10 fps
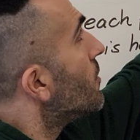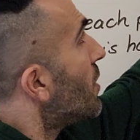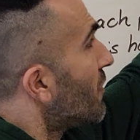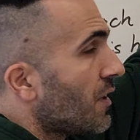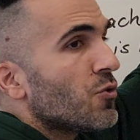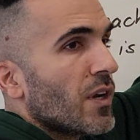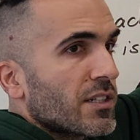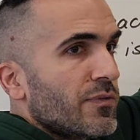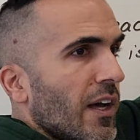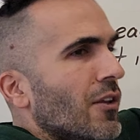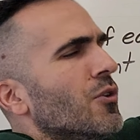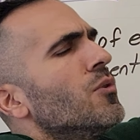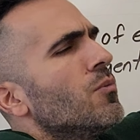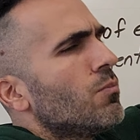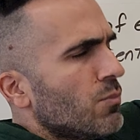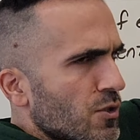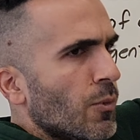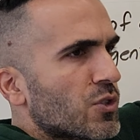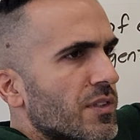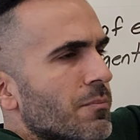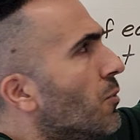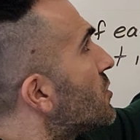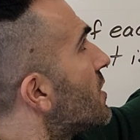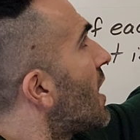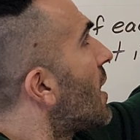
But if it gives you an x value, which most of the